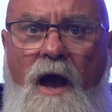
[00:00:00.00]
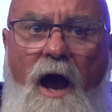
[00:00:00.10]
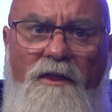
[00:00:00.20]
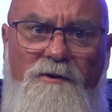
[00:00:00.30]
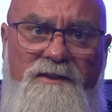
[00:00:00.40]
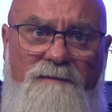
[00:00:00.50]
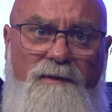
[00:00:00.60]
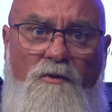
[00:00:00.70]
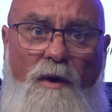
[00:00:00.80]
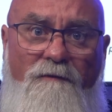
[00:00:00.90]
Others
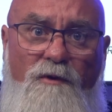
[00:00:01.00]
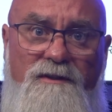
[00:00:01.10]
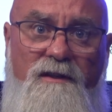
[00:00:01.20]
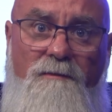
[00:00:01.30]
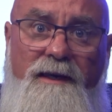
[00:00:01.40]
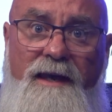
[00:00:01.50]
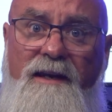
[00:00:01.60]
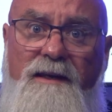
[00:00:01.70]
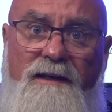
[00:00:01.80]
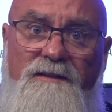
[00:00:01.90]
simply reference the
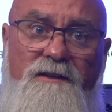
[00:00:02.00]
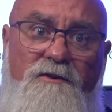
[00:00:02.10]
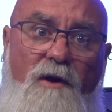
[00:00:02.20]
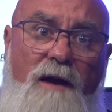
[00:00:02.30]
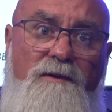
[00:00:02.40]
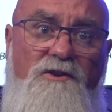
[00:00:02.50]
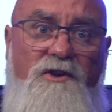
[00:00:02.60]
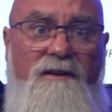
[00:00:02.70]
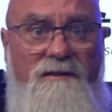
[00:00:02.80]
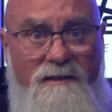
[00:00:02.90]
beginning as described in
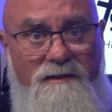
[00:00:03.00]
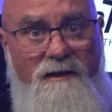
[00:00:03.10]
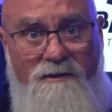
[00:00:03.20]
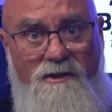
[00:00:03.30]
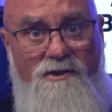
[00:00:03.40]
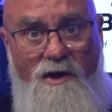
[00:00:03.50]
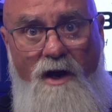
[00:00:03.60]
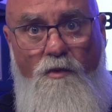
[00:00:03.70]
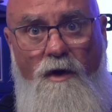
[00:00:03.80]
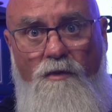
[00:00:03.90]
Genesis, such as
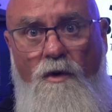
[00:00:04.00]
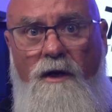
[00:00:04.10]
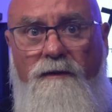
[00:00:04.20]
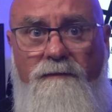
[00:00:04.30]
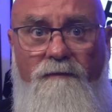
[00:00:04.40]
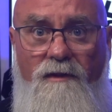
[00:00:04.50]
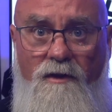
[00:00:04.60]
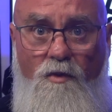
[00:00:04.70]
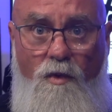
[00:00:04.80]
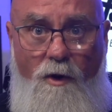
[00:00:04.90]
John 1:1.
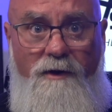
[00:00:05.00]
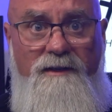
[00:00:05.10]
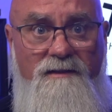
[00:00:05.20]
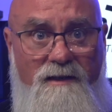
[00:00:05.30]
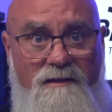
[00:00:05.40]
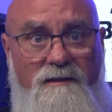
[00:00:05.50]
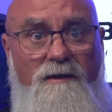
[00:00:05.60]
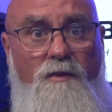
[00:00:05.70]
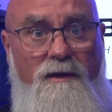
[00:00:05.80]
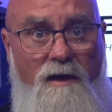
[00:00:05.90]
The Word
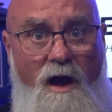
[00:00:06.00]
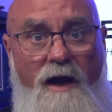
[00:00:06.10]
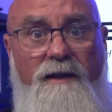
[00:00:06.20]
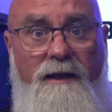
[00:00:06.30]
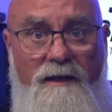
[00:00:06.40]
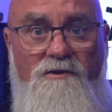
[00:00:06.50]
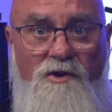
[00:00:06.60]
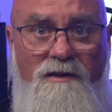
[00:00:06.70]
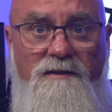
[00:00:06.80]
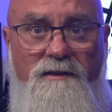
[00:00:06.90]
existed with God in
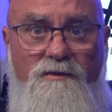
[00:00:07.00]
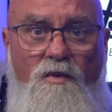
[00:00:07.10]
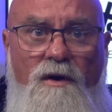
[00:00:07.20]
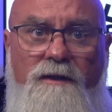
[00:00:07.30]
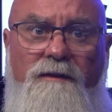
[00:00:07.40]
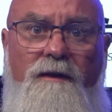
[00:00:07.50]
Genesis 1.